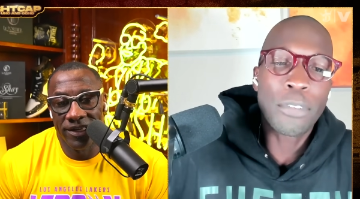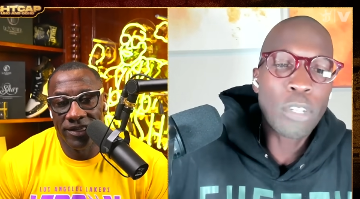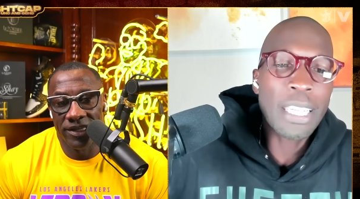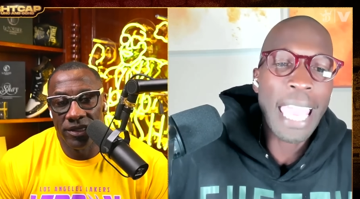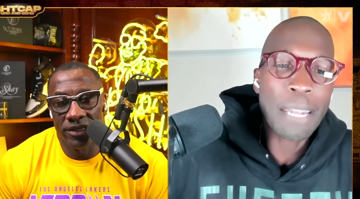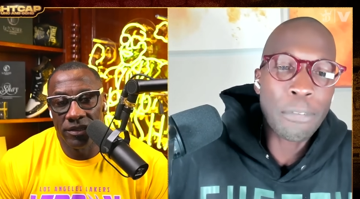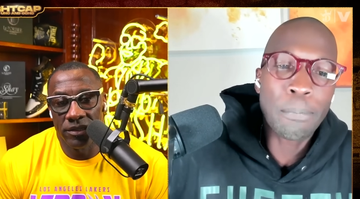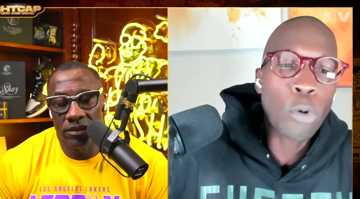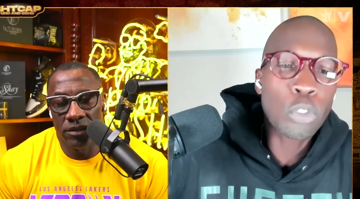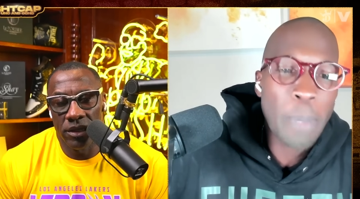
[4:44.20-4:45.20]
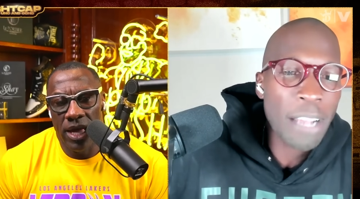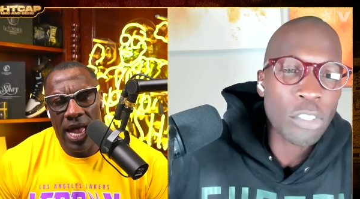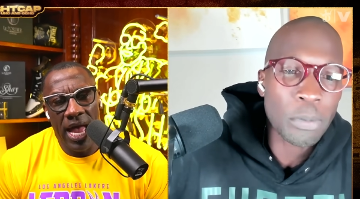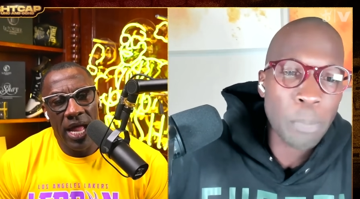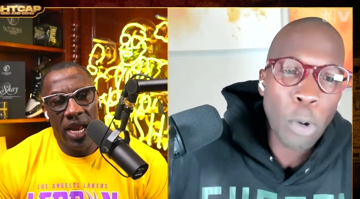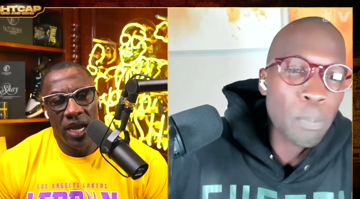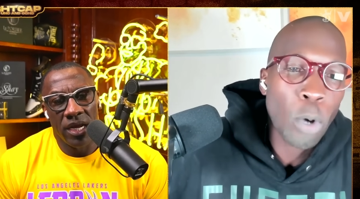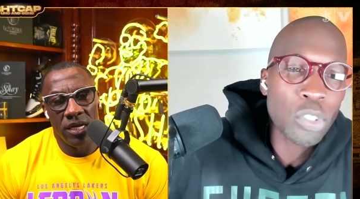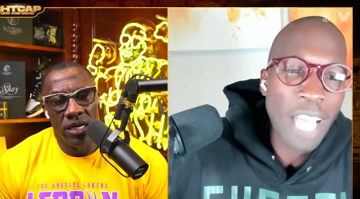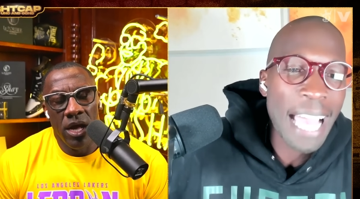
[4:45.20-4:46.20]
Speaker 1: you look at it from both spectrums, both
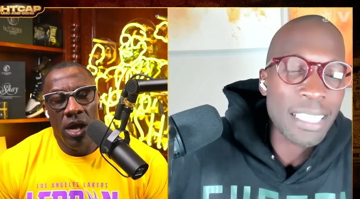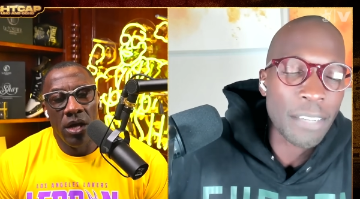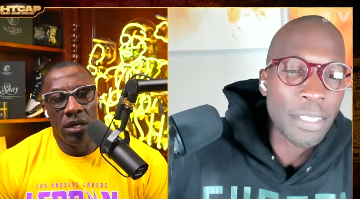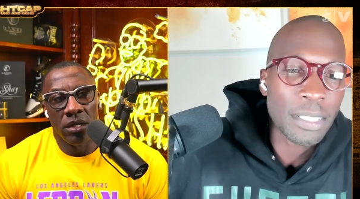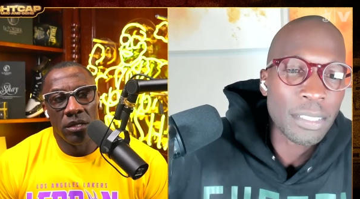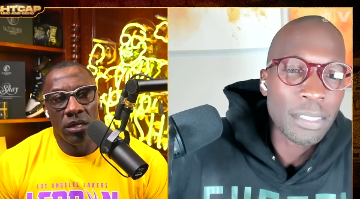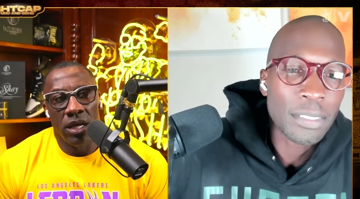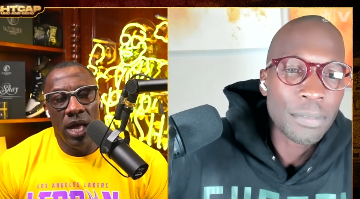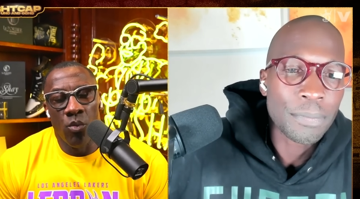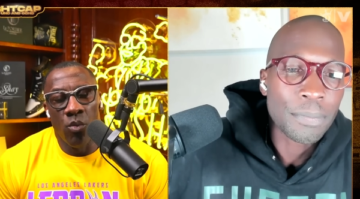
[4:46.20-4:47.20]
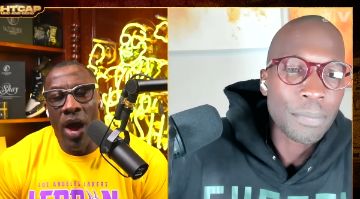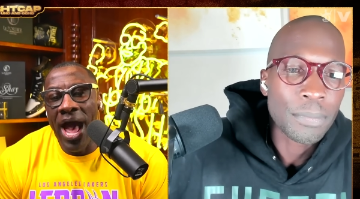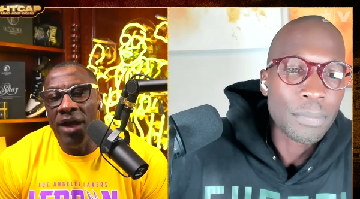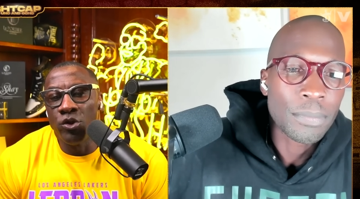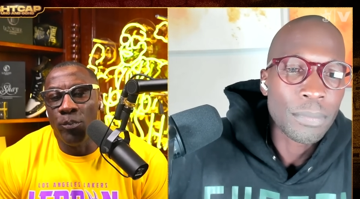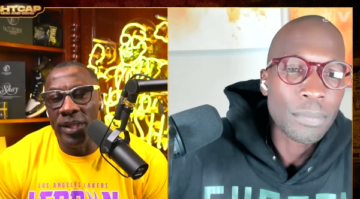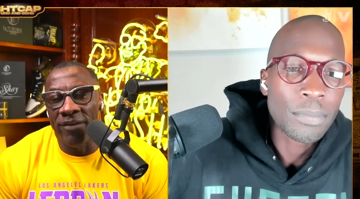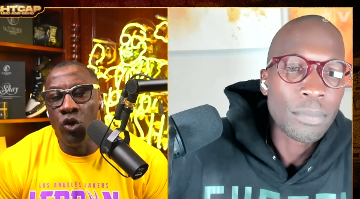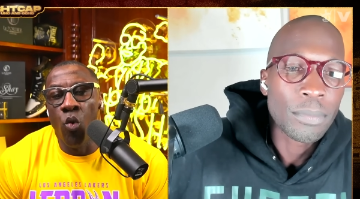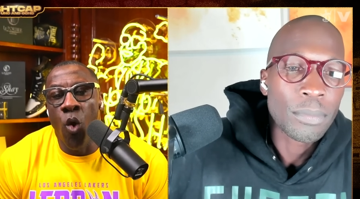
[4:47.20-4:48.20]
both sides of it. Well, how you play if
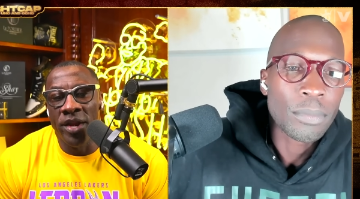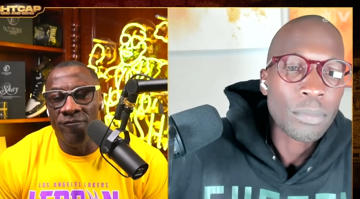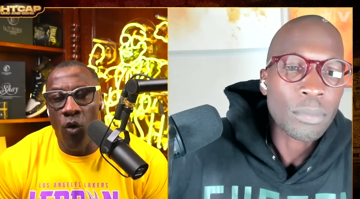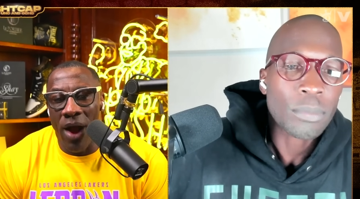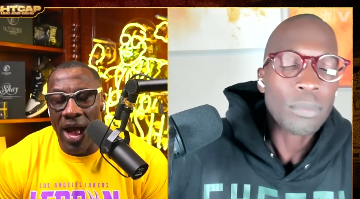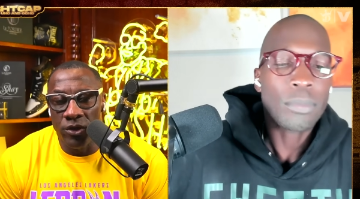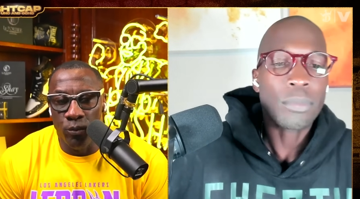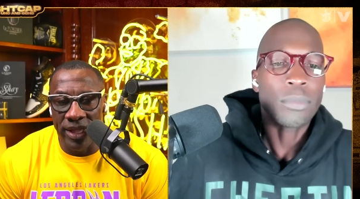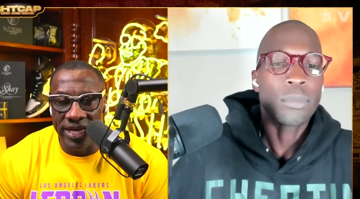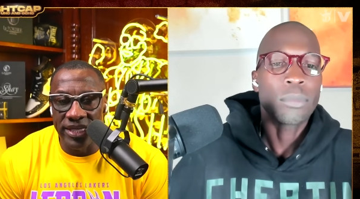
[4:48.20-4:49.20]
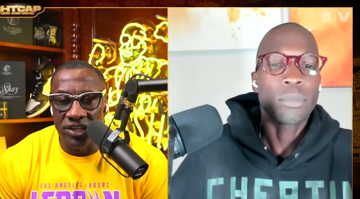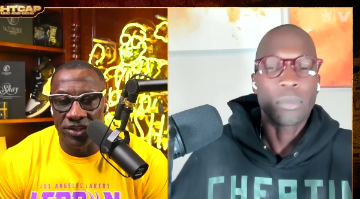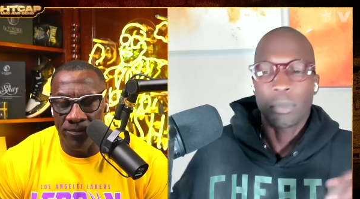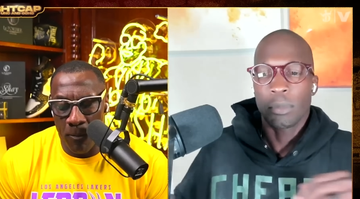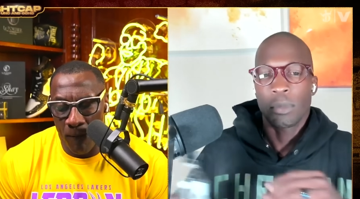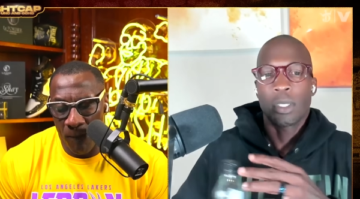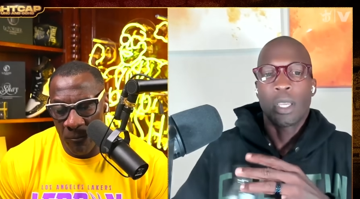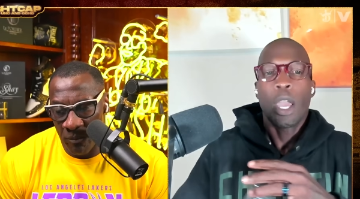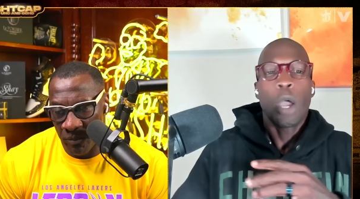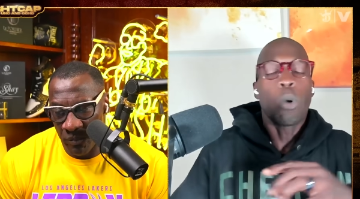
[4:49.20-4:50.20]
you're one and four, how are you playing decent?
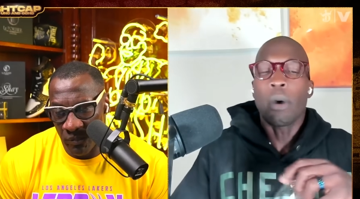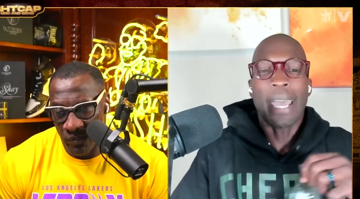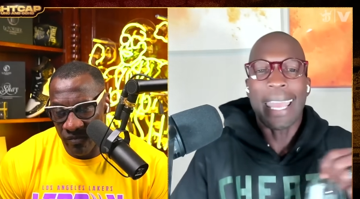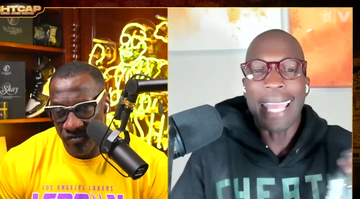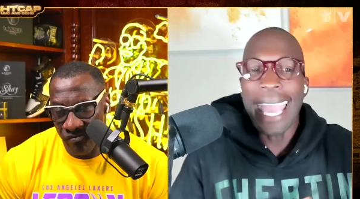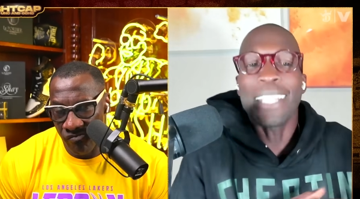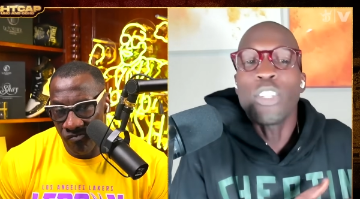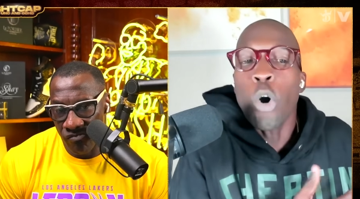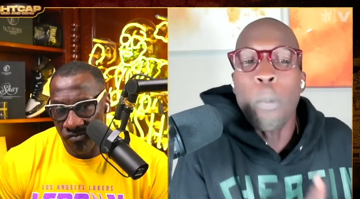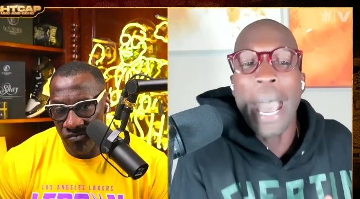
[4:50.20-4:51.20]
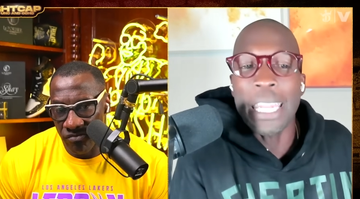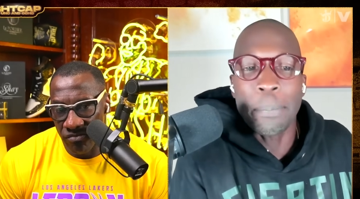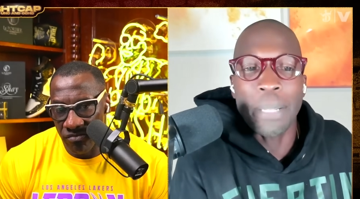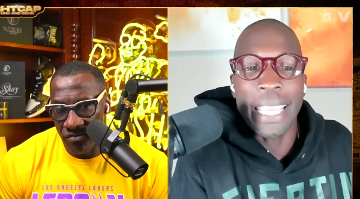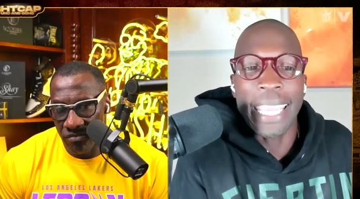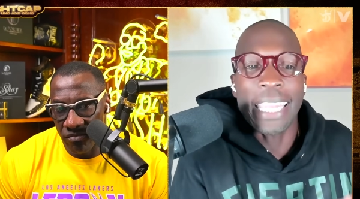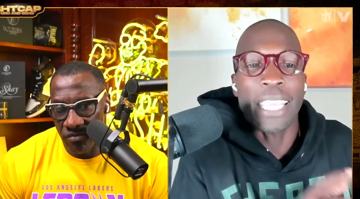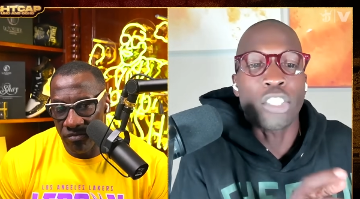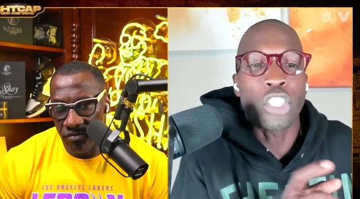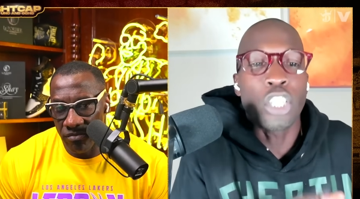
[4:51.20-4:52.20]
Speaker 2: Well, ain't nobody playing
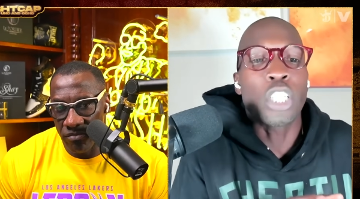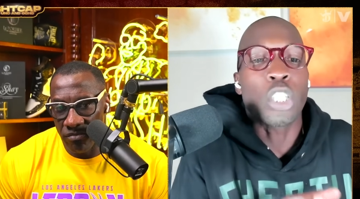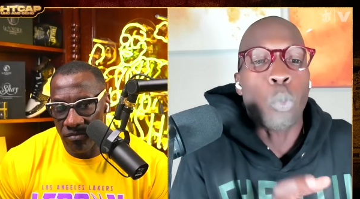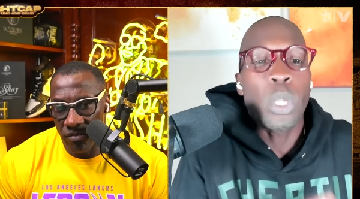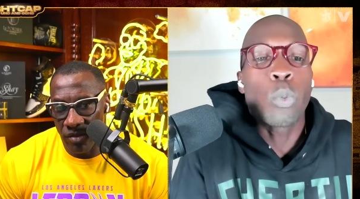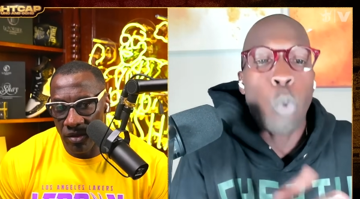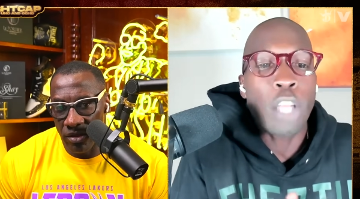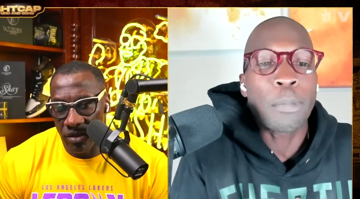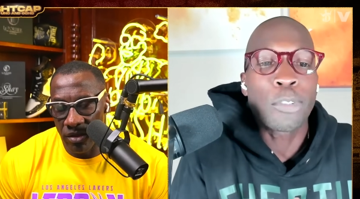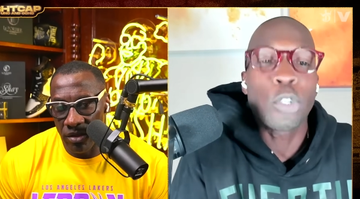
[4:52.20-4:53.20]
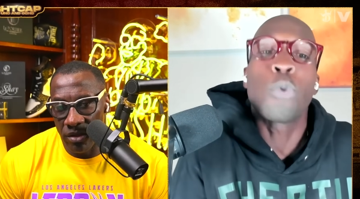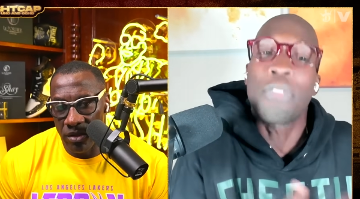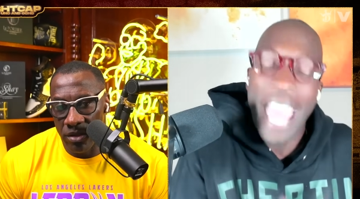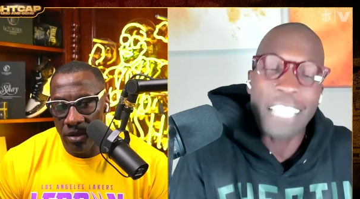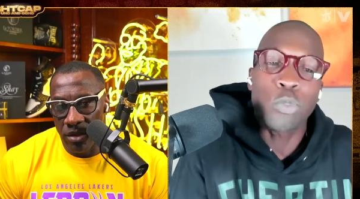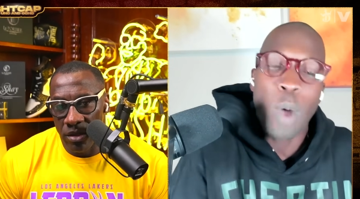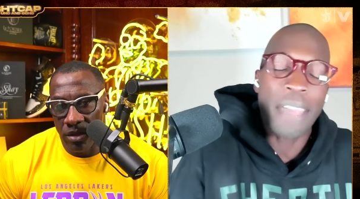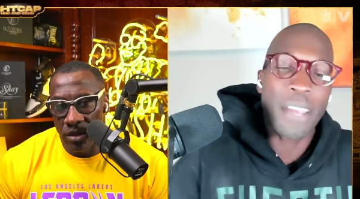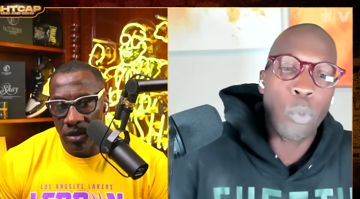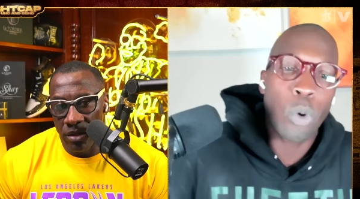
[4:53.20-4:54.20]
as good as we want them to. That's why
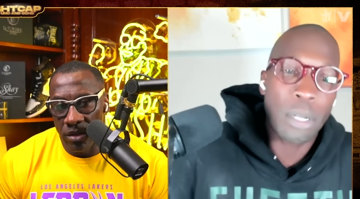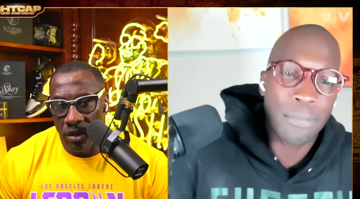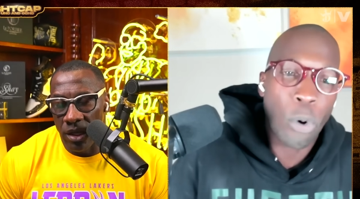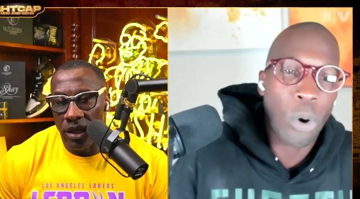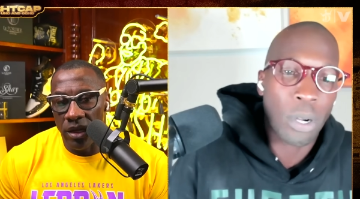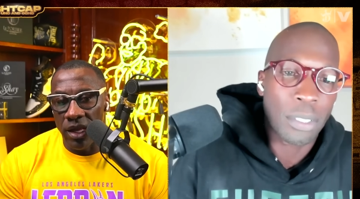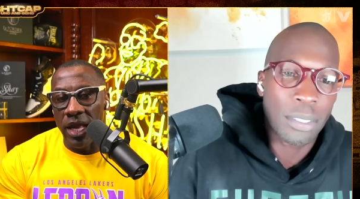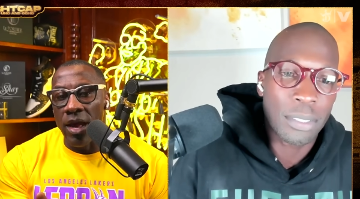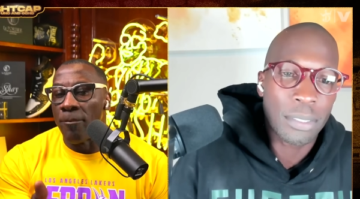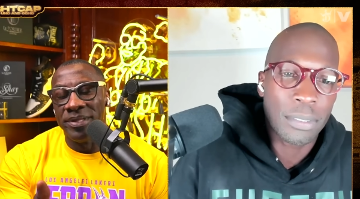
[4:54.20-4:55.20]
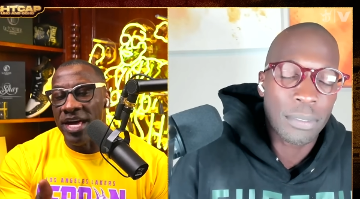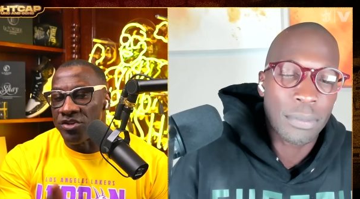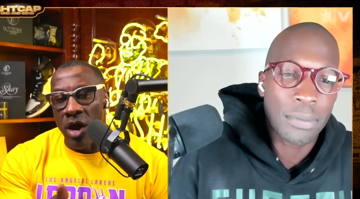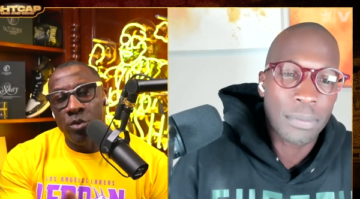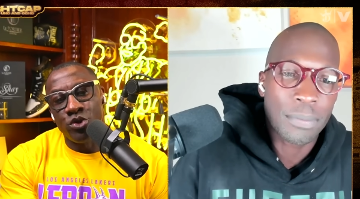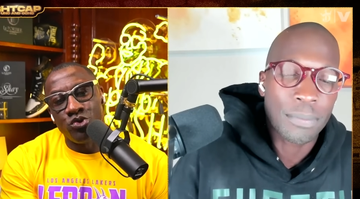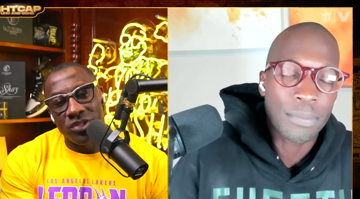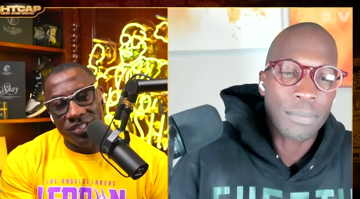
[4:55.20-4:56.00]
they're one and four.
Speaker 1: But that's not what you just